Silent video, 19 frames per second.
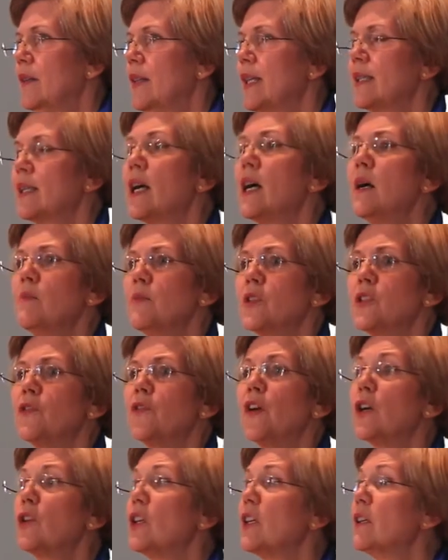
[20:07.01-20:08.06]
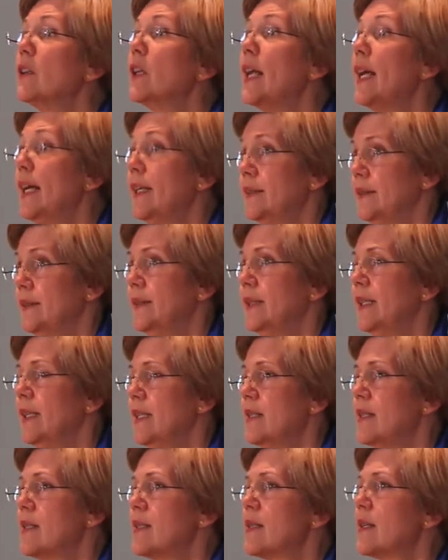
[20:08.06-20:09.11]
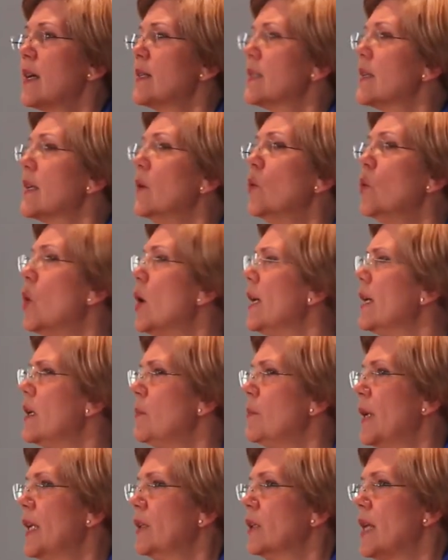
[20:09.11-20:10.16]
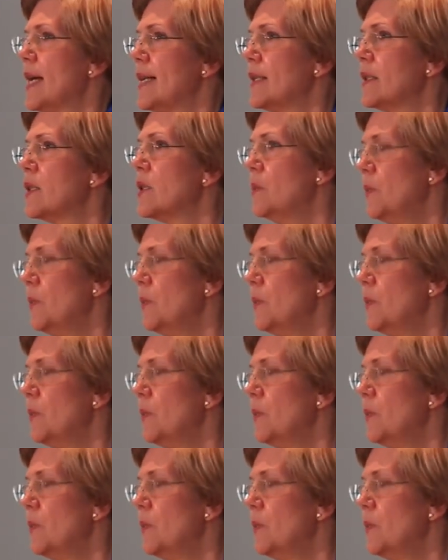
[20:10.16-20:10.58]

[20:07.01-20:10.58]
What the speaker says: that comes fairly late in discussing what it had been like